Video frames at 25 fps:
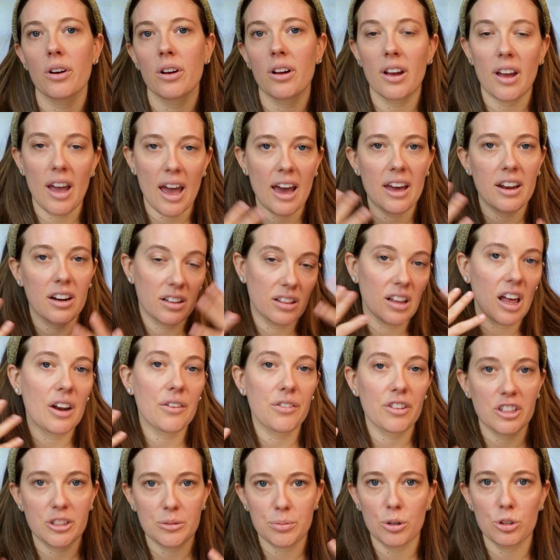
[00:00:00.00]
had a lot of
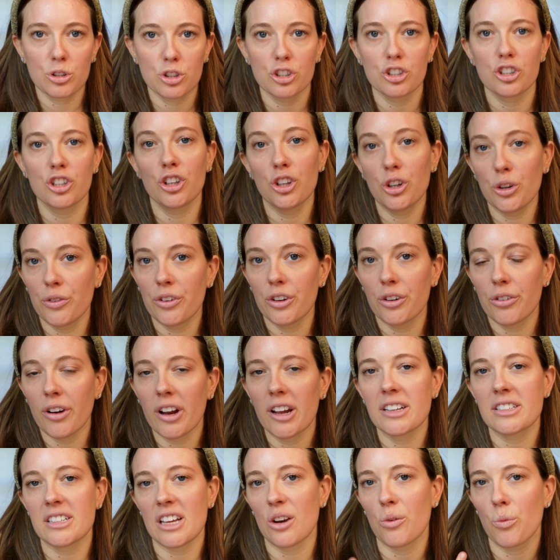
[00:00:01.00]
exposure to UV
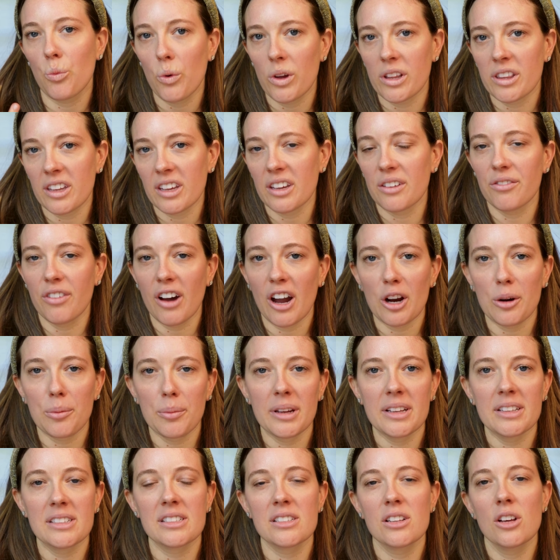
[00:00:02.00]
rays and windy
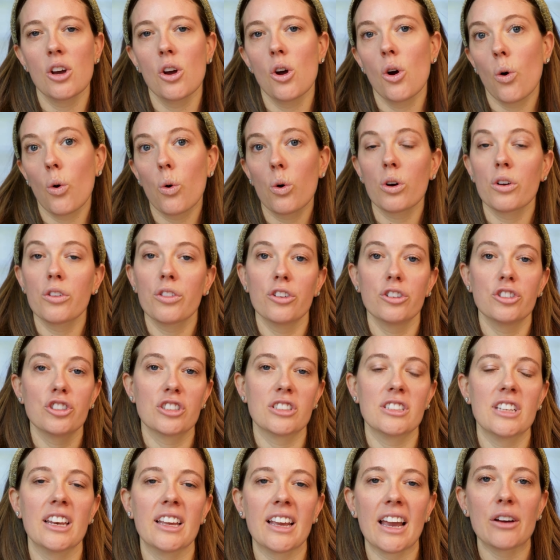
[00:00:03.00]
environments, or they're just
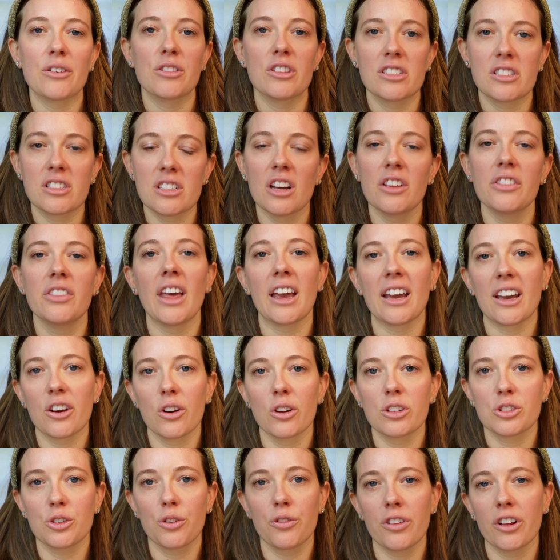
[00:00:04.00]
sitting out in the sun. That could
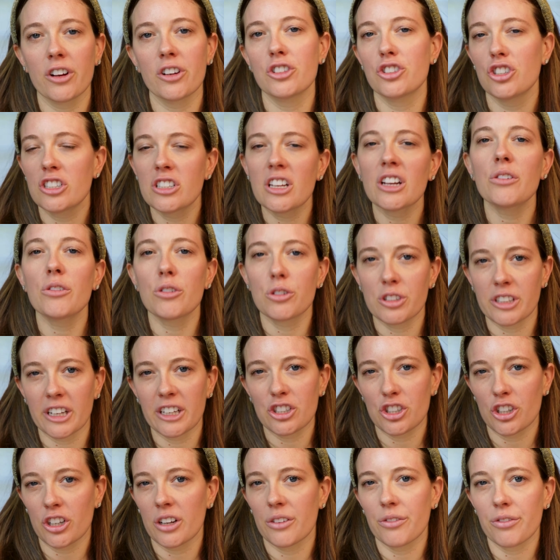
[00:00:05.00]
also flare, just like
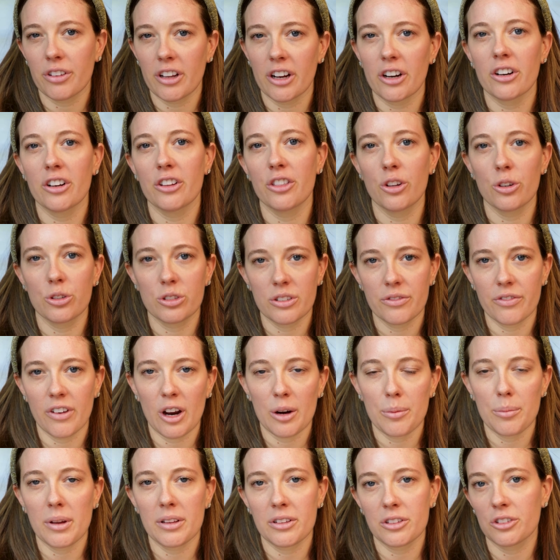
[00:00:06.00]
rosacea can flare in those
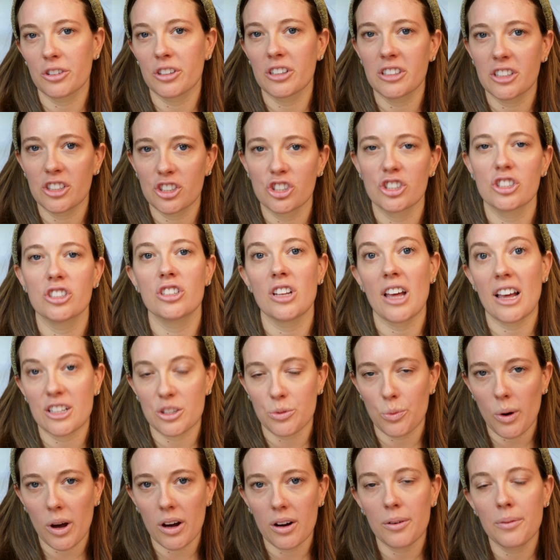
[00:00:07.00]
environmental conditions as
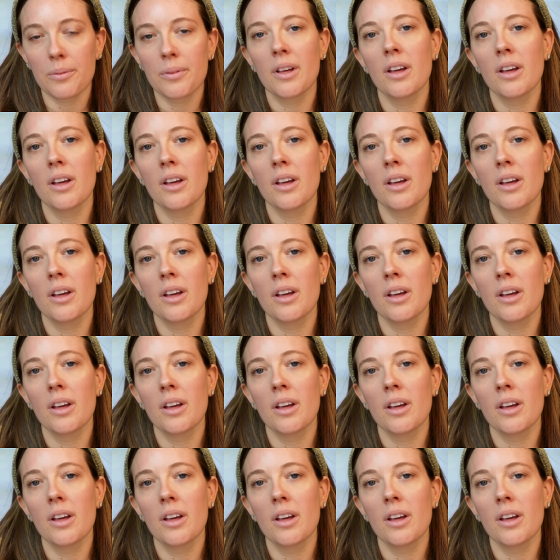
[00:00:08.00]
well.